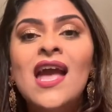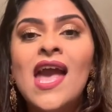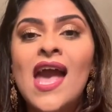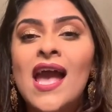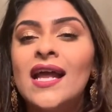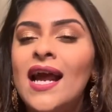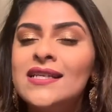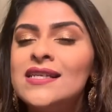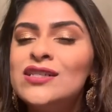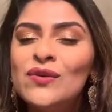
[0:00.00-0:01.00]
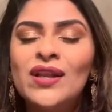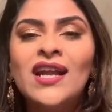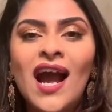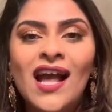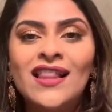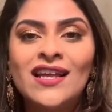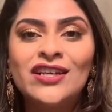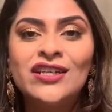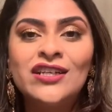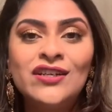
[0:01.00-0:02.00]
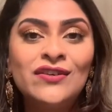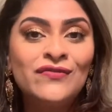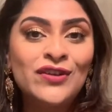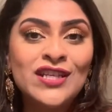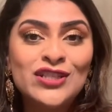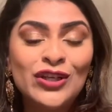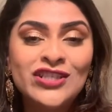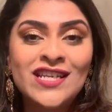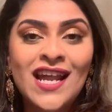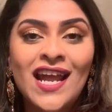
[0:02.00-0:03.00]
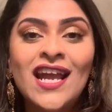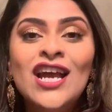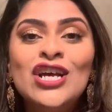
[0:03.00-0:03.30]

and I didn't do any eyeliner for this look today,